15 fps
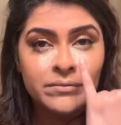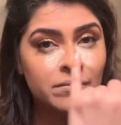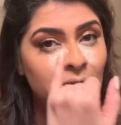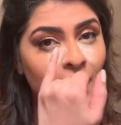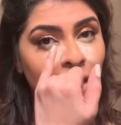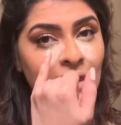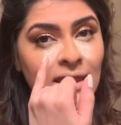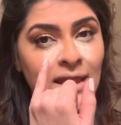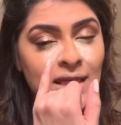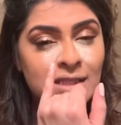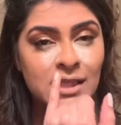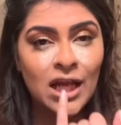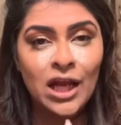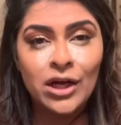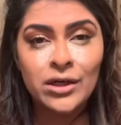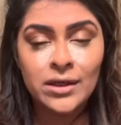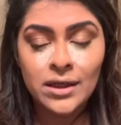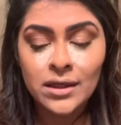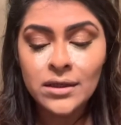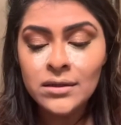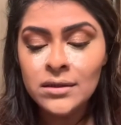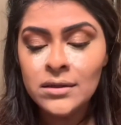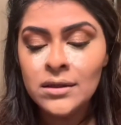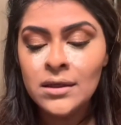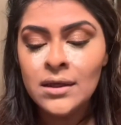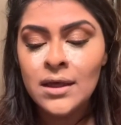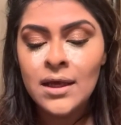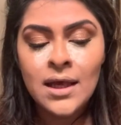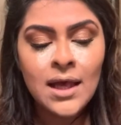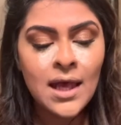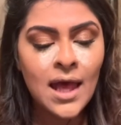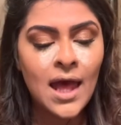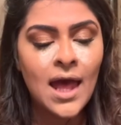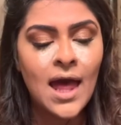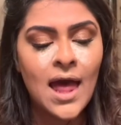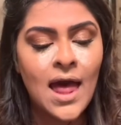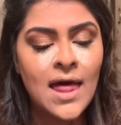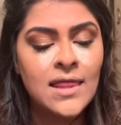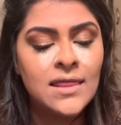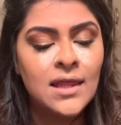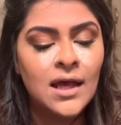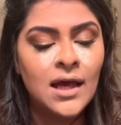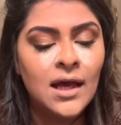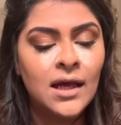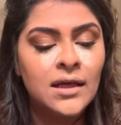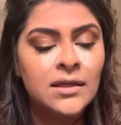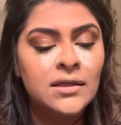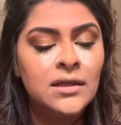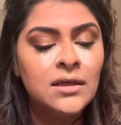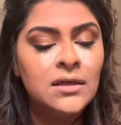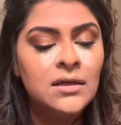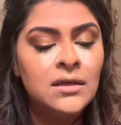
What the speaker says: in this area. And then